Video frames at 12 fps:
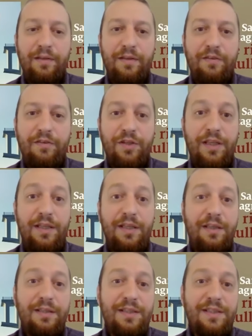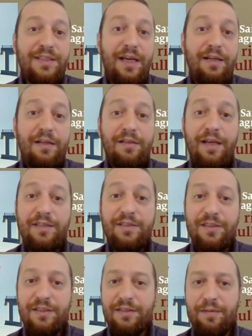So the standard
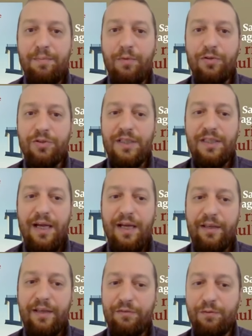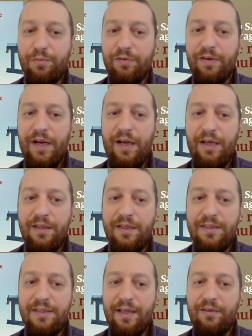answer that most Italians would provide
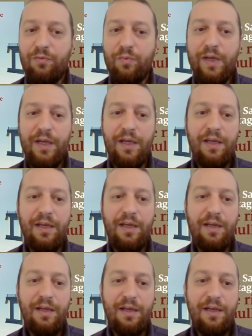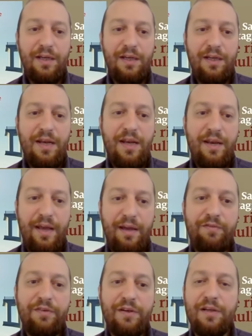is that we
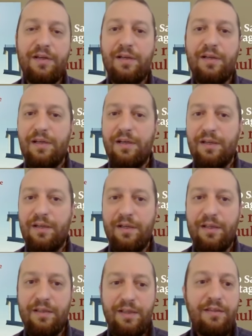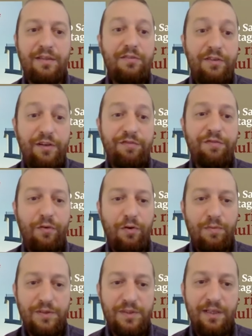never did the
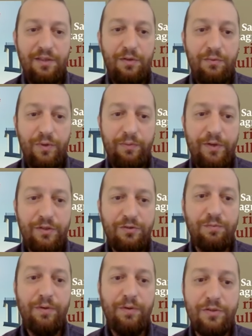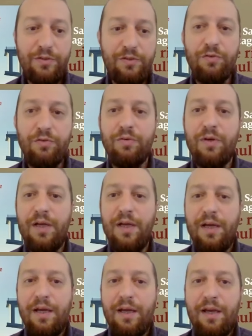reforms that we were supposed to do.
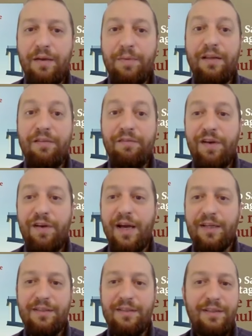But in fact,